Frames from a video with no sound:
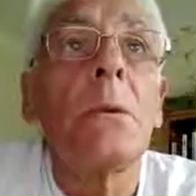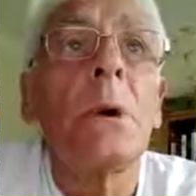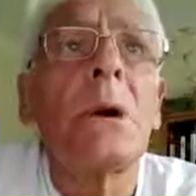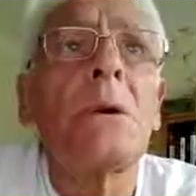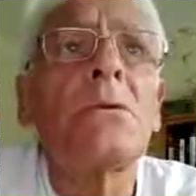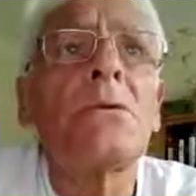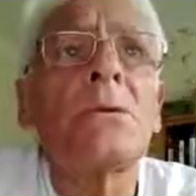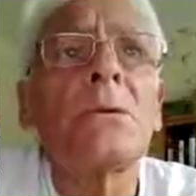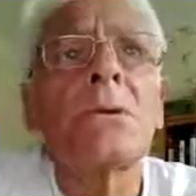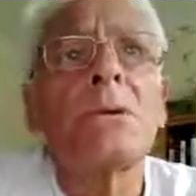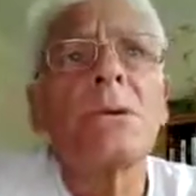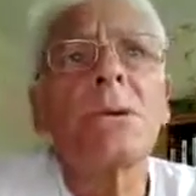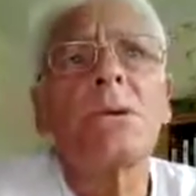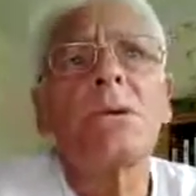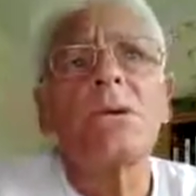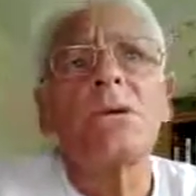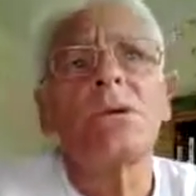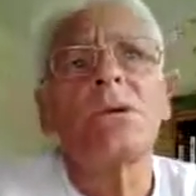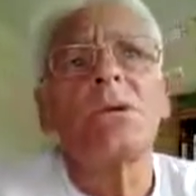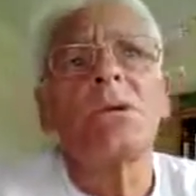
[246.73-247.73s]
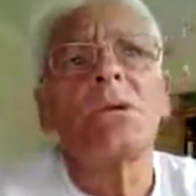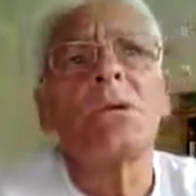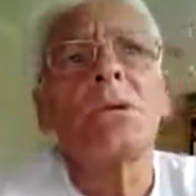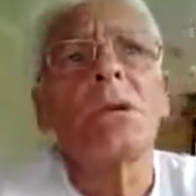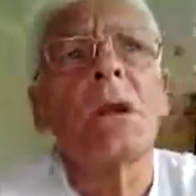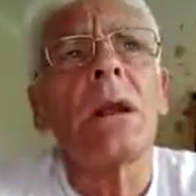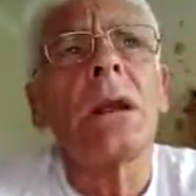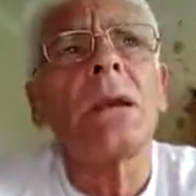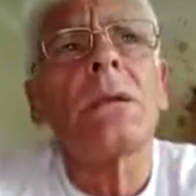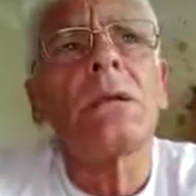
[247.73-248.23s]
When I was researching during
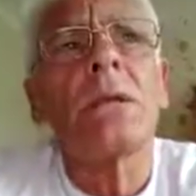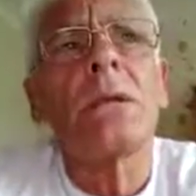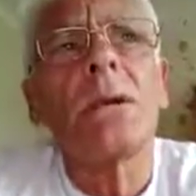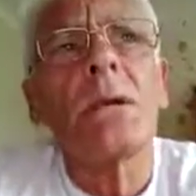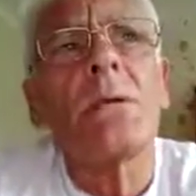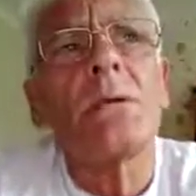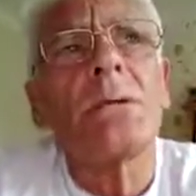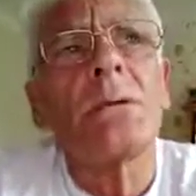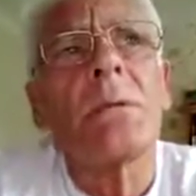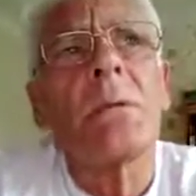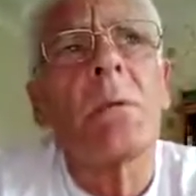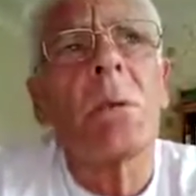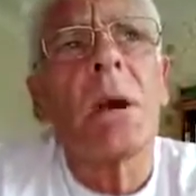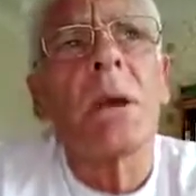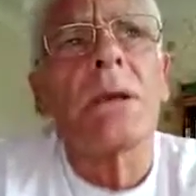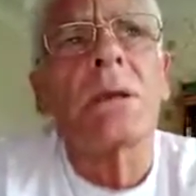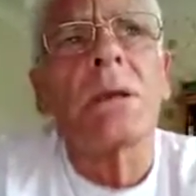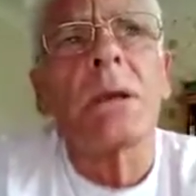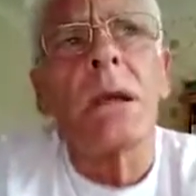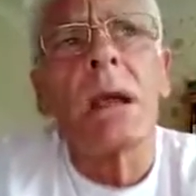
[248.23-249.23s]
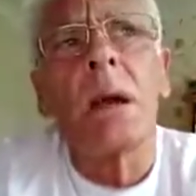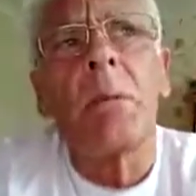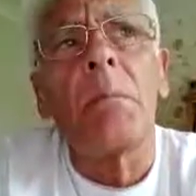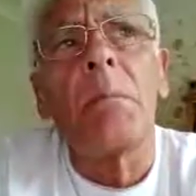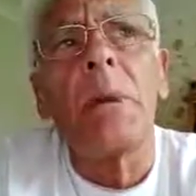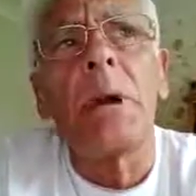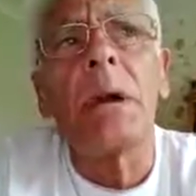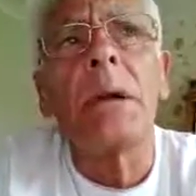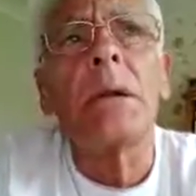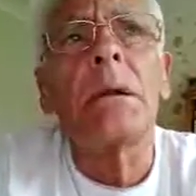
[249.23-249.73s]
the latter throes of the Brexit
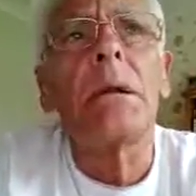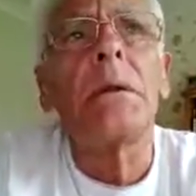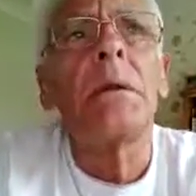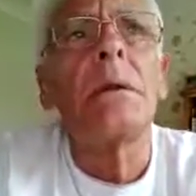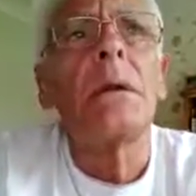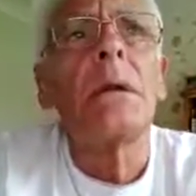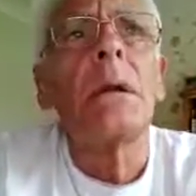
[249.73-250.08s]
campaign,